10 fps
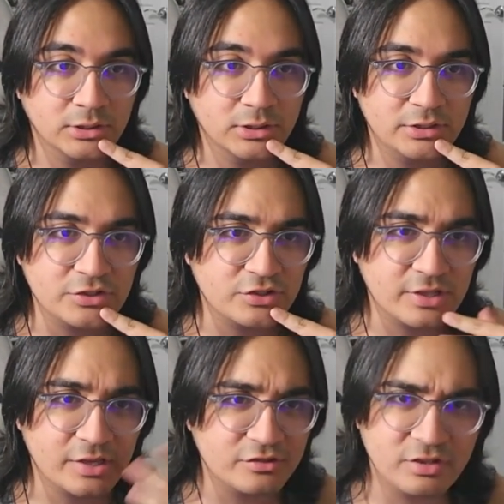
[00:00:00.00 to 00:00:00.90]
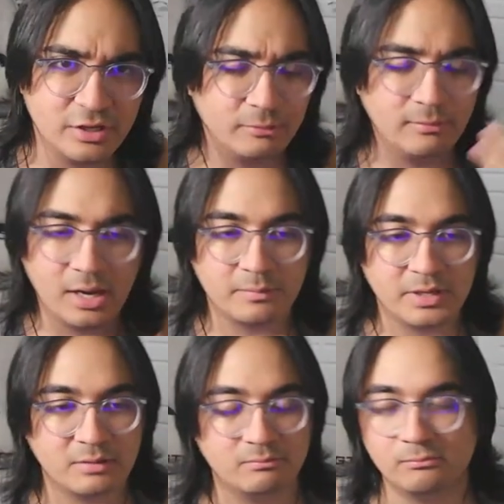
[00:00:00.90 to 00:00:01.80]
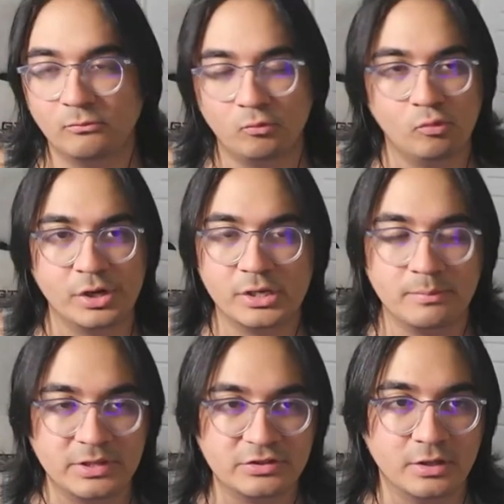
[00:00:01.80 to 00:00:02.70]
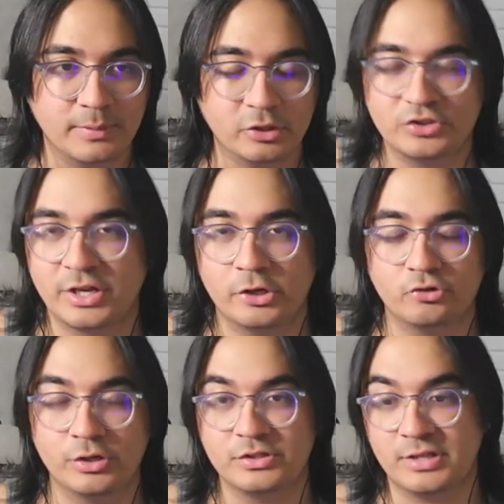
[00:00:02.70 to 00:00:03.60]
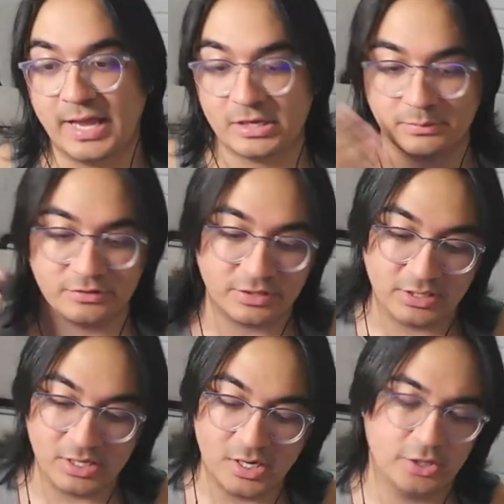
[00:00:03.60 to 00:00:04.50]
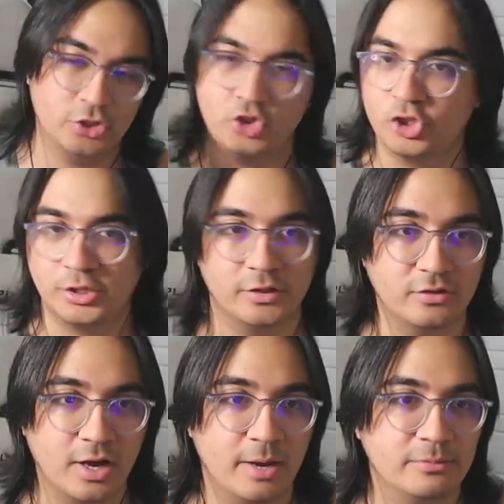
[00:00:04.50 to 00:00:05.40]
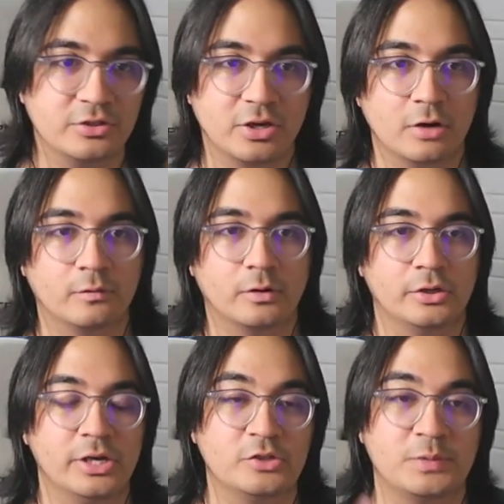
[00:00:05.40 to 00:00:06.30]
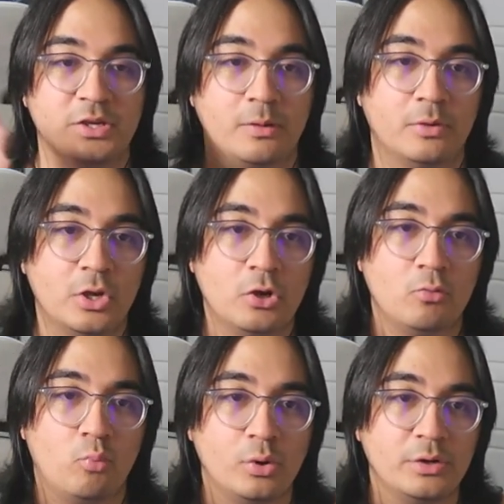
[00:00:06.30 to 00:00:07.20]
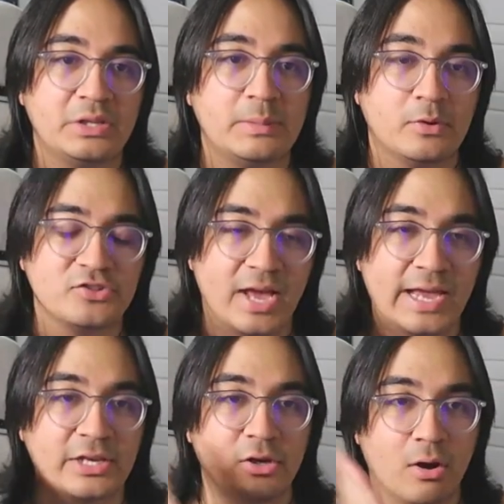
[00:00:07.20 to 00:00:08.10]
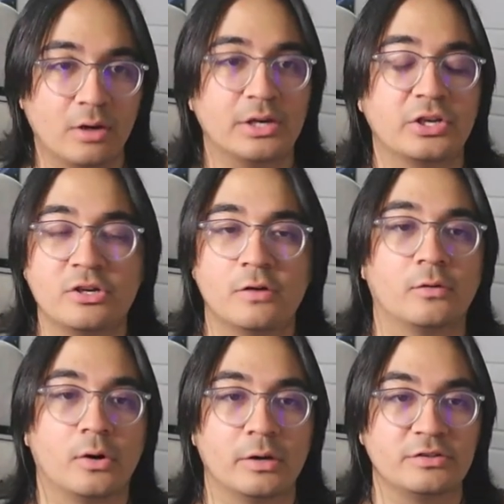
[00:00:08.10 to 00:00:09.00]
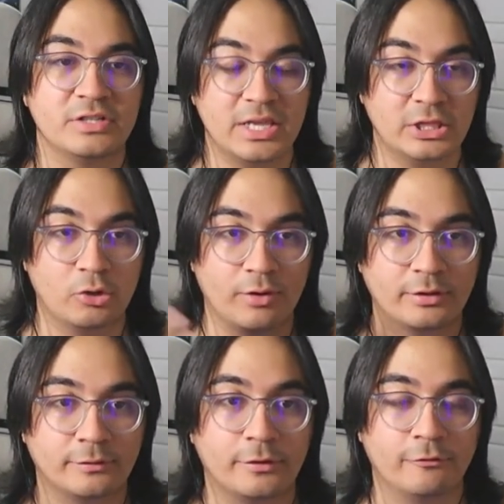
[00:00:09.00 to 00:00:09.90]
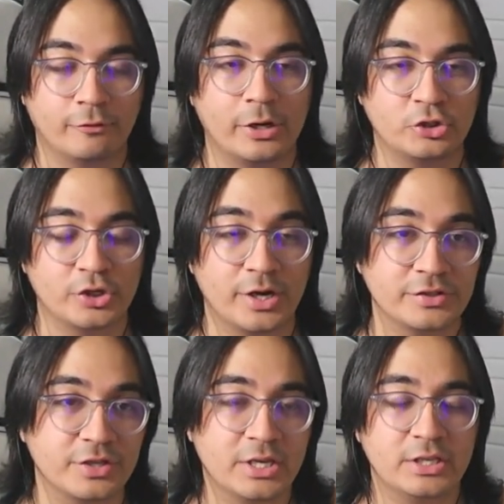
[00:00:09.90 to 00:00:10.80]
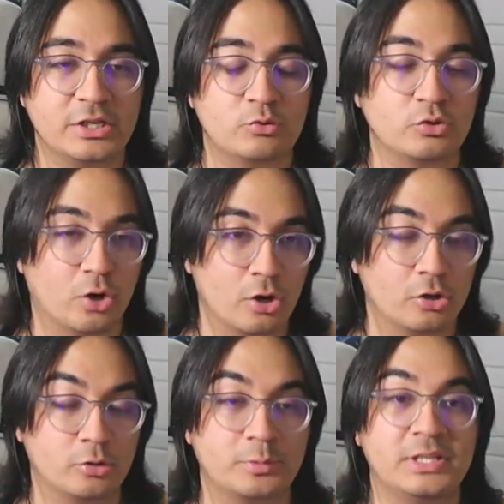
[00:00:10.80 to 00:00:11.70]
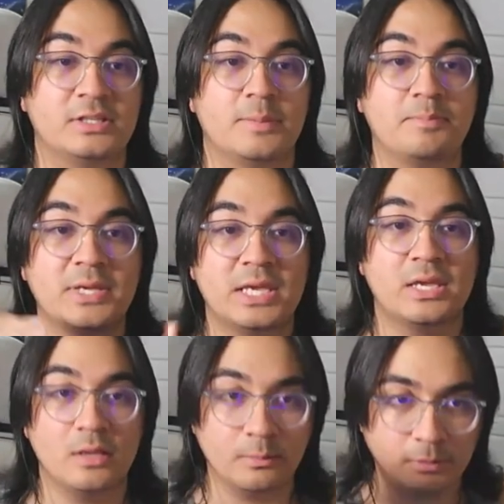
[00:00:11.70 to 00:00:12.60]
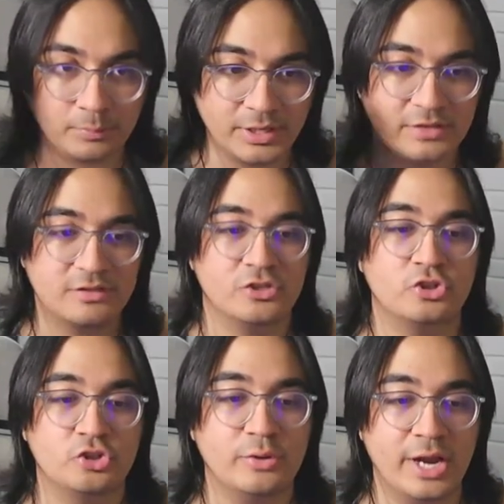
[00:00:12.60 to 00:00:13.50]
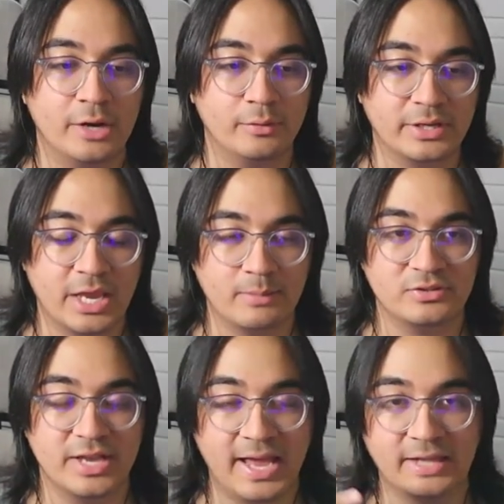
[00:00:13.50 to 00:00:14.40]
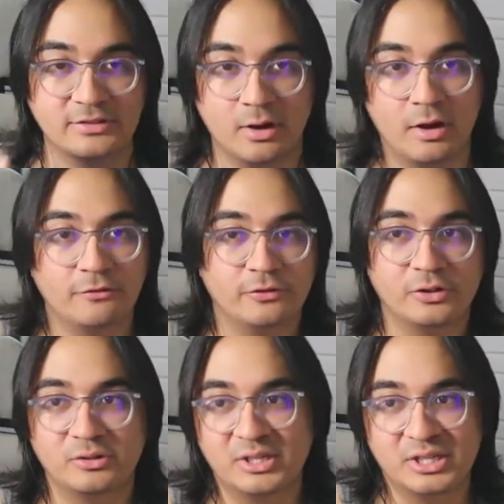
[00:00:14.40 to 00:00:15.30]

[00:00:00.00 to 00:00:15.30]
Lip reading: This is an S tier. I mean, what can be said about San Andreas that has been said a gajillion times? The cover art has become one of the most iconic cover arts in the Grand Theft Auto franchise. This was arguably the peak of the PlayStation 2 era games that it had to offer,